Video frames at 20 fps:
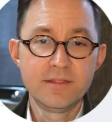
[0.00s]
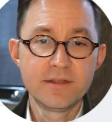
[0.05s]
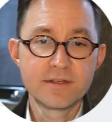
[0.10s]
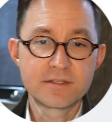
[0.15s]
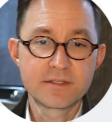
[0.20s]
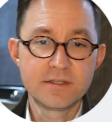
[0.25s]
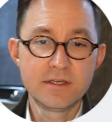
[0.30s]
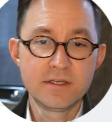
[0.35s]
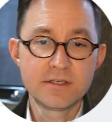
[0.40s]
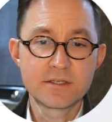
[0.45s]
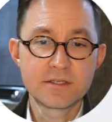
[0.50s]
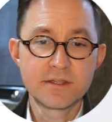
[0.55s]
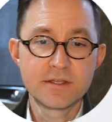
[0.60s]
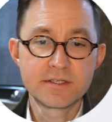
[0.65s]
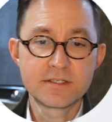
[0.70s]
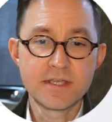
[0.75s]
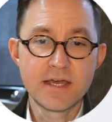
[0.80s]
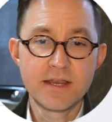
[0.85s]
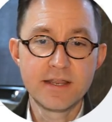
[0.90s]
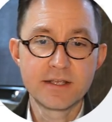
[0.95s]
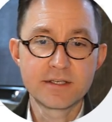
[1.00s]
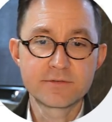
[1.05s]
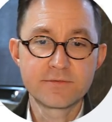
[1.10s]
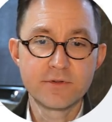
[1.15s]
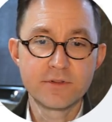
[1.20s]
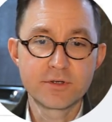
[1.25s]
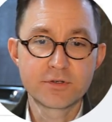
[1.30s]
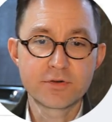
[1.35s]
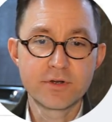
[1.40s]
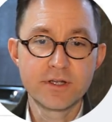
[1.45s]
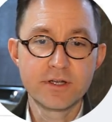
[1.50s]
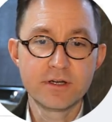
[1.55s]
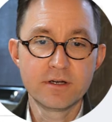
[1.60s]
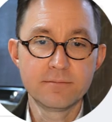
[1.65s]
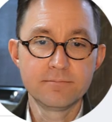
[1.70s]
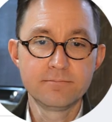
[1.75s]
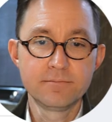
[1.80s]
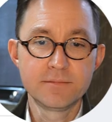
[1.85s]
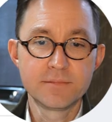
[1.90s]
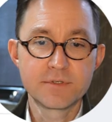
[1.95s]
Th these are the settings for the
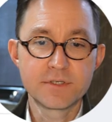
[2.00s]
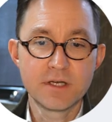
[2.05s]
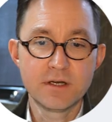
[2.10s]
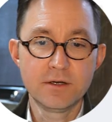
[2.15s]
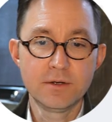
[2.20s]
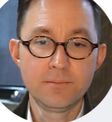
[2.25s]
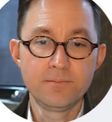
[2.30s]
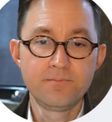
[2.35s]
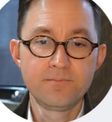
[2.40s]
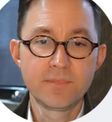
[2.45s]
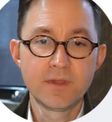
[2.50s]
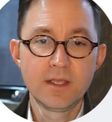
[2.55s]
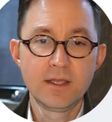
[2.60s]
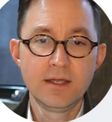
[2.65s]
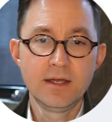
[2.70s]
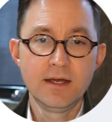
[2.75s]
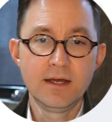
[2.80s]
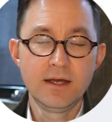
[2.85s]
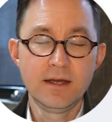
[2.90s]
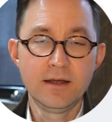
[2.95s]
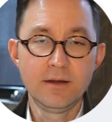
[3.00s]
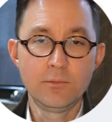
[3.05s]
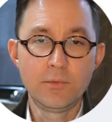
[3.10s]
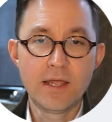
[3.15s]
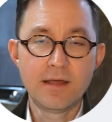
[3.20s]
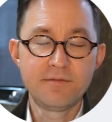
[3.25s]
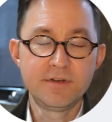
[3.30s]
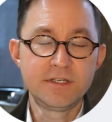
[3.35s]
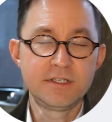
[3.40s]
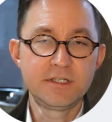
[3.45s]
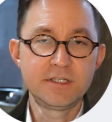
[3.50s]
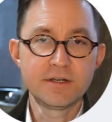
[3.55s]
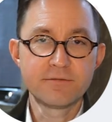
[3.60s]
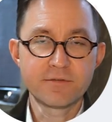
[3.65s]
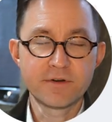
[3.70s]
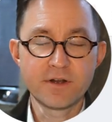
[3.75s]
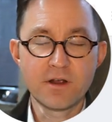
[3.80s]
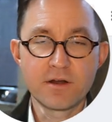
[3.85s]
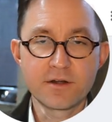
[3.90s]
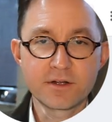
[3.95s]
trigger. So uh, we have a
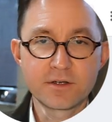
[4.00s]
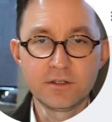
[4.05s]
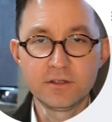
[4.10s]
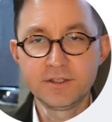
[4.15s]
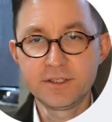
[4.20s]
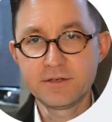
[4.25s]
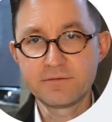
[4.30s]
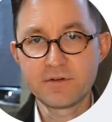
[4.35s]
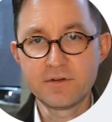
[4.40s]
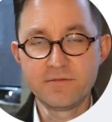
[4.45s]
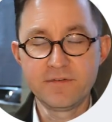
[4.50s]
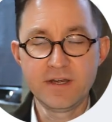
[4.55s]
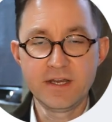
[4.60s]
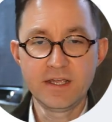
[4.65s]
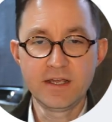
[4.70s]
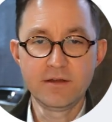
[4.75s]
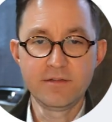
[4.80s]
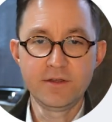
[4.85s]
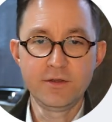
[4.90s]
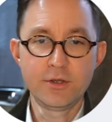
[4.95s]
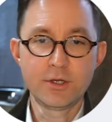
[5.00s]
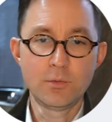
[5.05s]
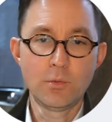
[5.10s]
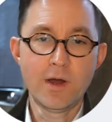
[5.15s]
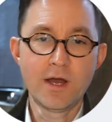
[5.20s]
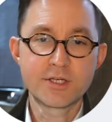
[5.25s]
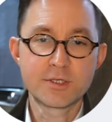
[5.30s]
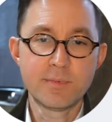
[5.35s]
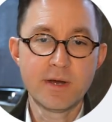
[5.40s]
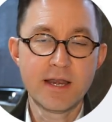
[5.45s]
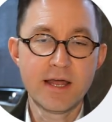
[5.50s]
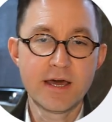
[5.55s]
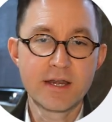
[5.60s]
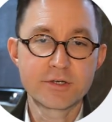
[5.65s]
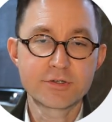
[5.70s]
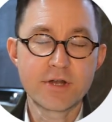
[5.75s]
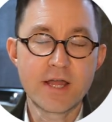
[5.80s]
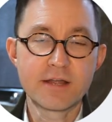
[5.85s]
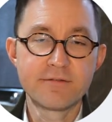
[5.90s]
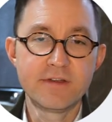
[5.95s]
different article, a different video that you can watch about
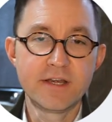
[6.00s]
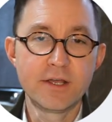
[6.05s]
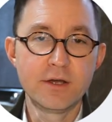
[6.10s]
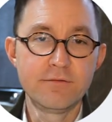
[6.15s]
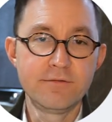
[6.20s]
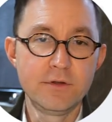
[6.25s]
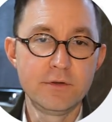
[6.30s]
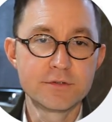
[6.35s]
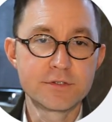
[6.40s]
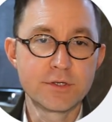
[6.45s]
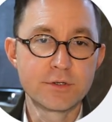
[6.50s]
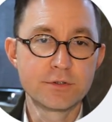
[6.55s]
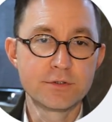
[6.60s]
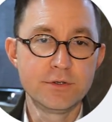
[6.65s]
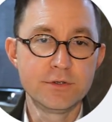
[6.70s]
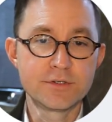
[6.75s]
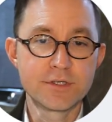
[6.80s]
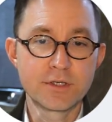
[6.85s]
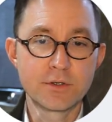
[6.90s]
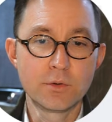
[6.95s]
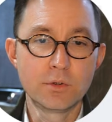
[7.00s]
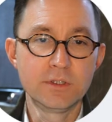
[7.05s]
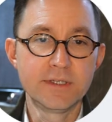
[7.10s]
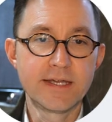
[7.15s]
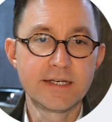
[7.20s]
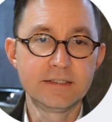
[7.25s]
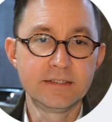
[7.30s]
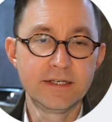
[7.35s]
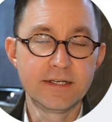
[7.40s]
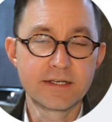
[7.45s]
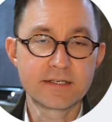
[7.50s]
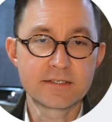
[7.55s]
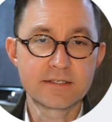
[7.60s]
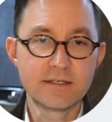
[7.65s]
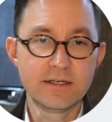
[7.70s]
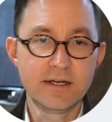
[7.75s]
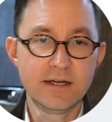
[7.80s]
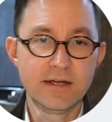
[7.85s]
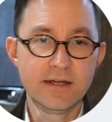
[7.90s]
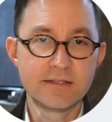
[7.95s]
how to track video views using, using Google
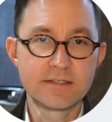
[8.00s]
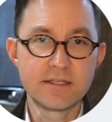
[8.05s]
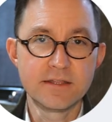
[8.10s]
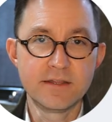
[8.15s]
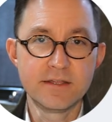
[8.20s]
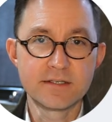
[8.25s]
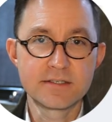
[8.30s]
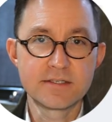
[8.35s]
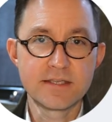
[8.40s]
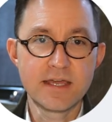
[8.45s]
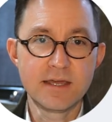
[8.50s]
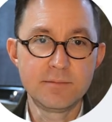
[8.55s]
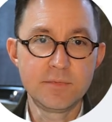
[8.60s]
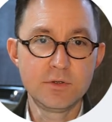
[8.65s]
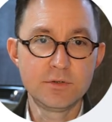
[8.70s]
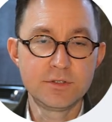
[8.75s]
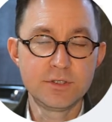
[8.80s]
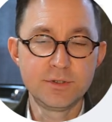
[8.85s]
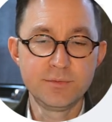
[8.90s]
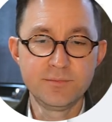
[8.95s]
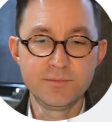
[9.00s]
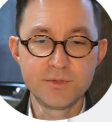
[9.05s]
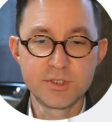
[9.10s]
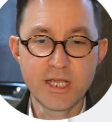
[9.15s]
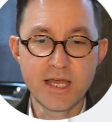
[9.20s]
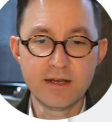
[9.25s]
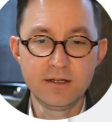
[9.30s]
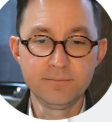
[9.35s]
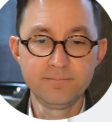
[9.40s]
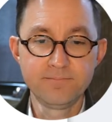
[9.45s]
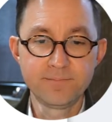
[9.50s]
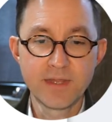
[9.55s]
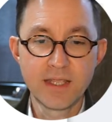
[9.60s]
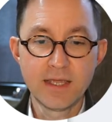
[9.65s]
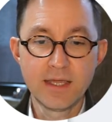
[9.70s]
Analytics. Uh, it's in this same YouTube channel.